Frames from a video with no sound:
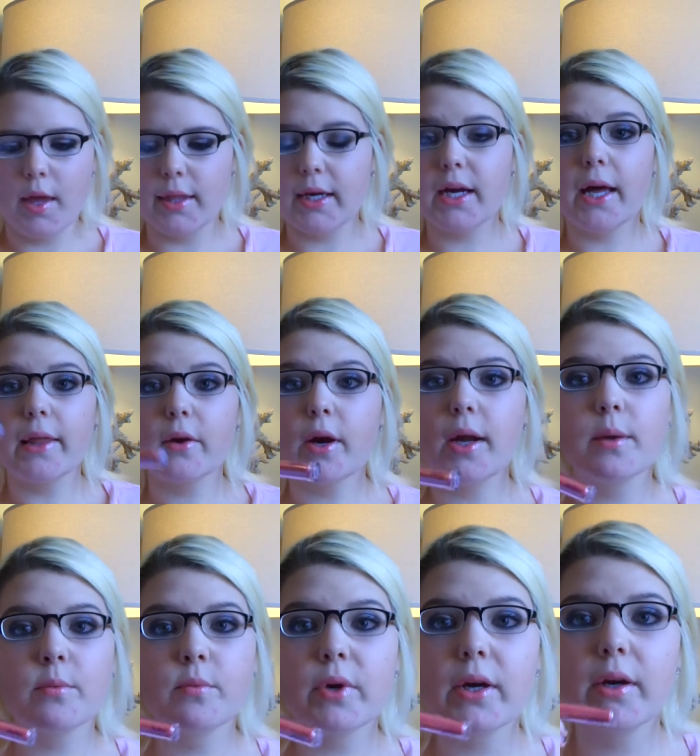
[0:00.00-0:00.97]
The color I
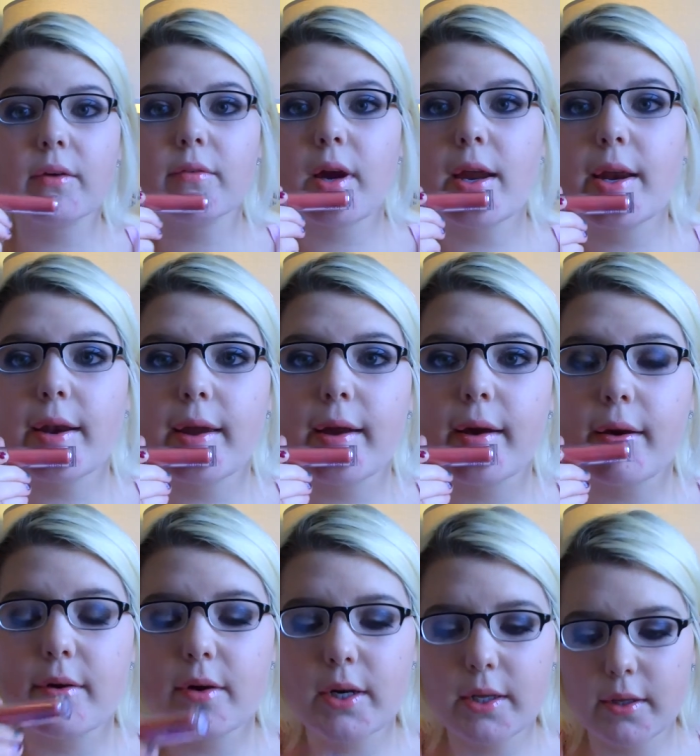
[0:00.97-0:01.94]
am wearing right
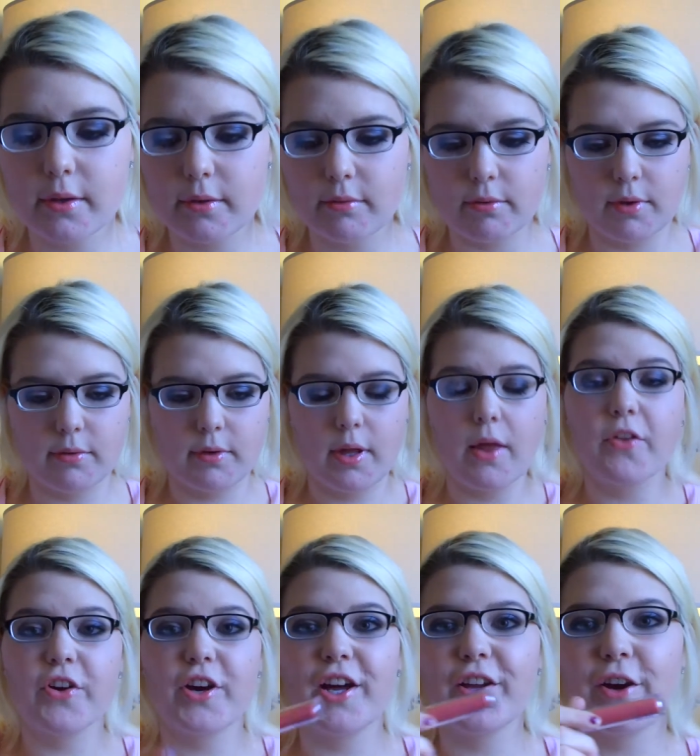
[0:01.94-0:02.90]
now,
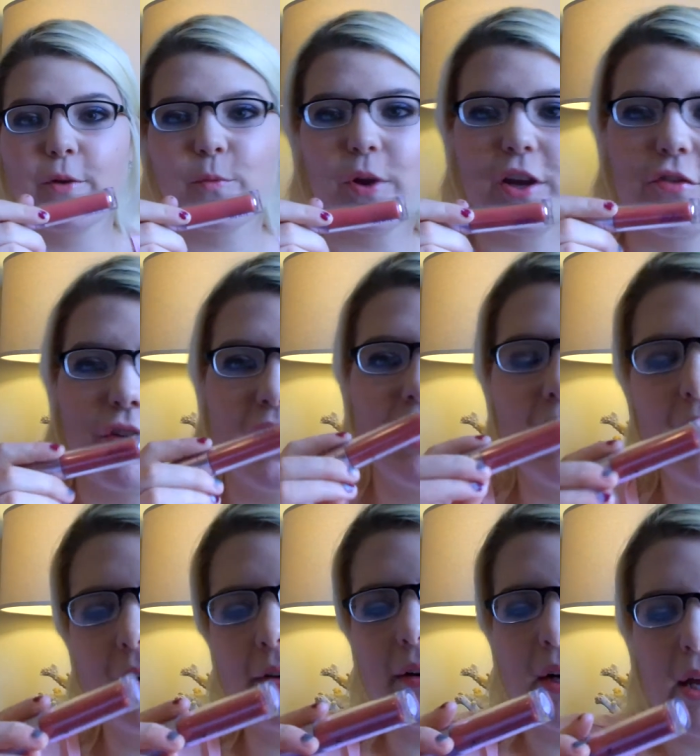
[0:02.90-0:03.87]
the color I'm wearing right
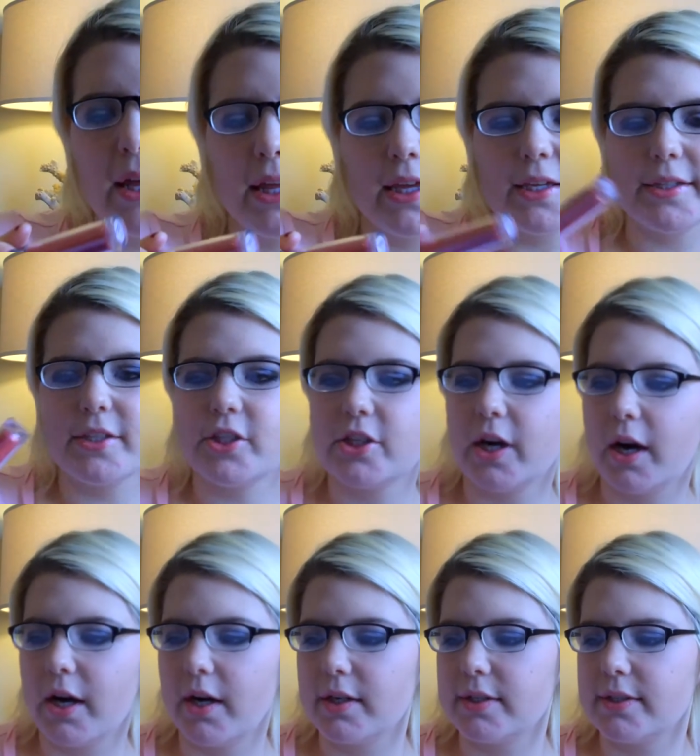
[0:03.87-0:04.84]
now is
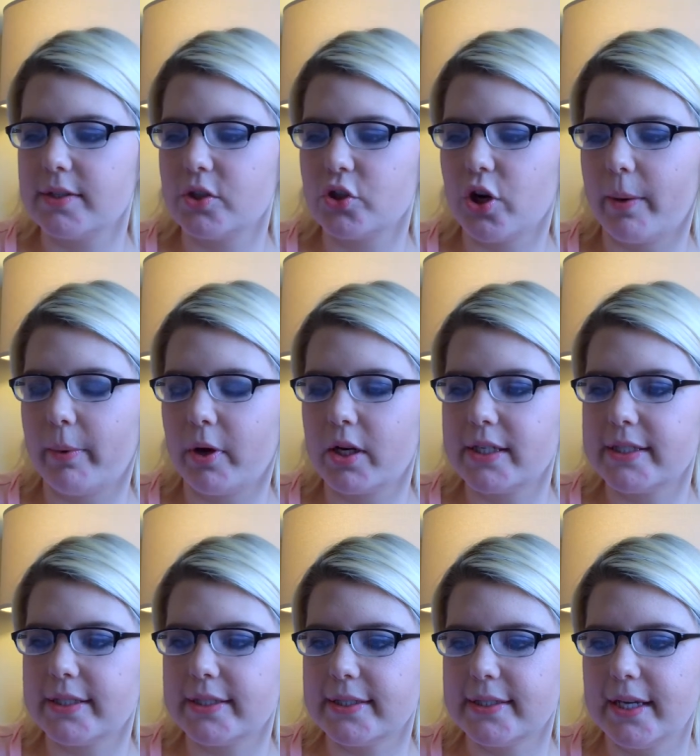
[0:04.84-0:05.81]
Tarte Strawberry
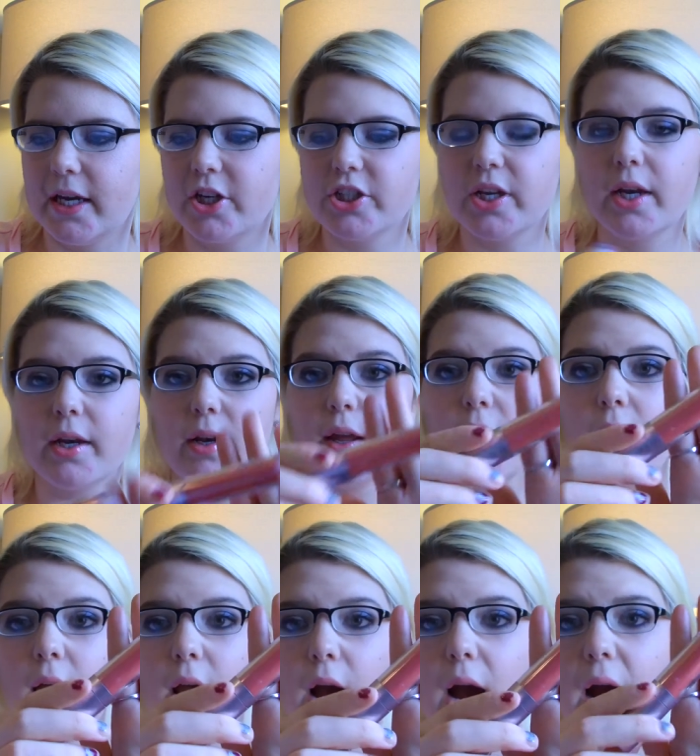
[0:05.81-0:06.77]
Sensation.
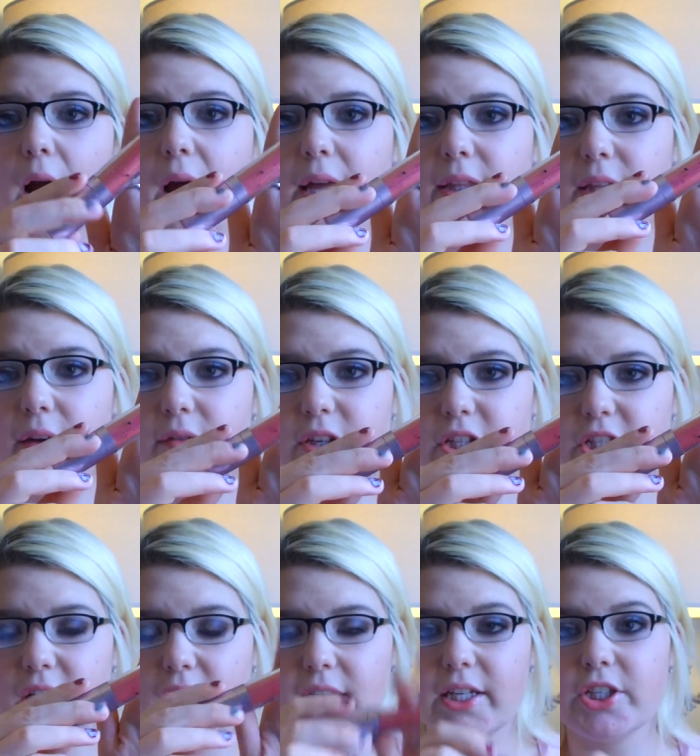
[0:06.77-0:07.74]
I love this
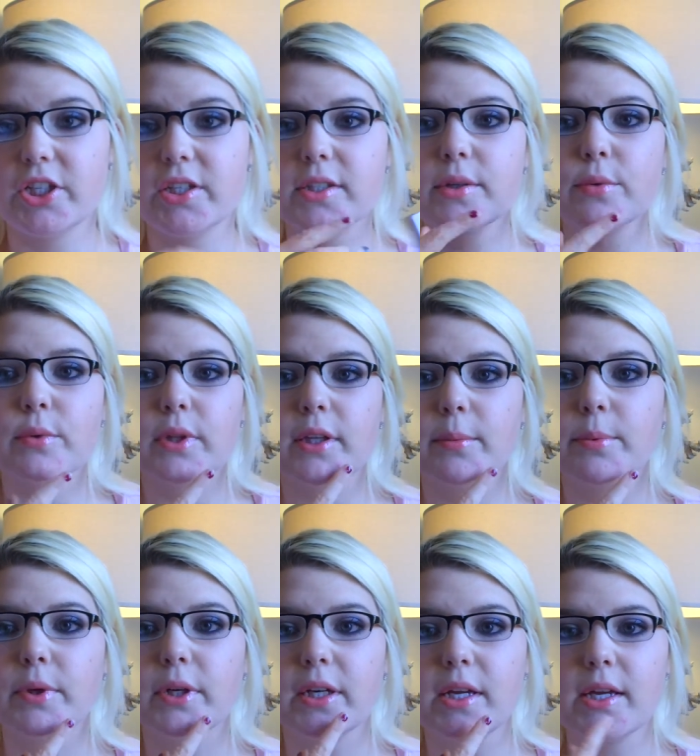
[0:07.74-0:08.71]
shade. It's just a really
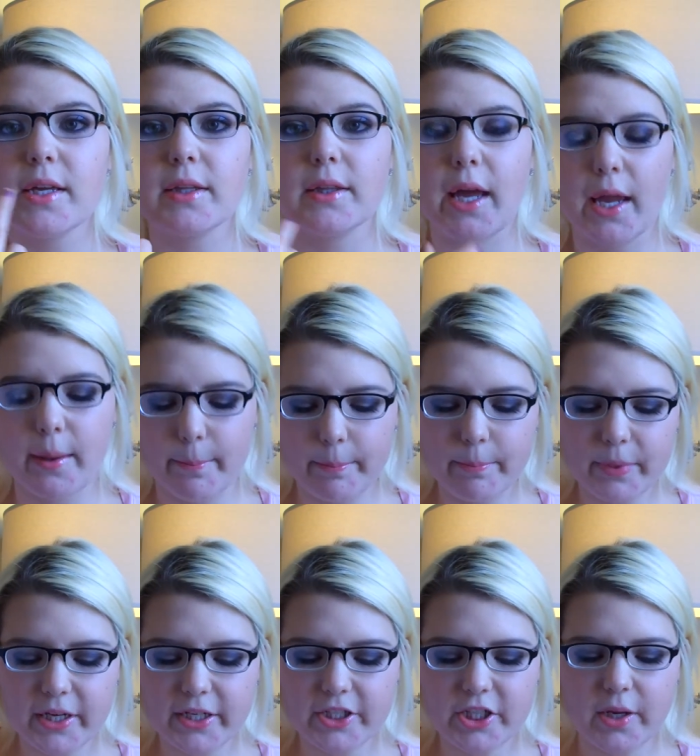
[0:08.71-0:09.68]
pretty light
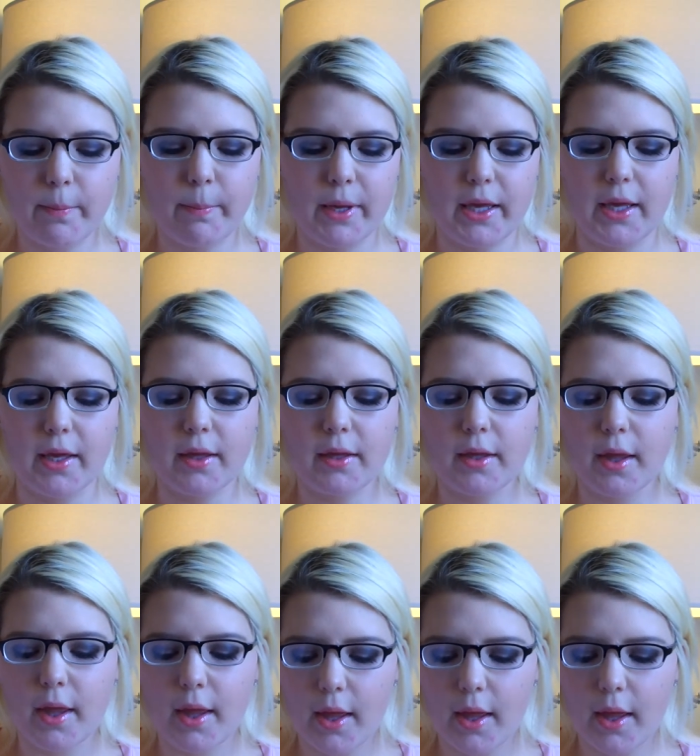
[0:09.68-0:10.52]
peachy pink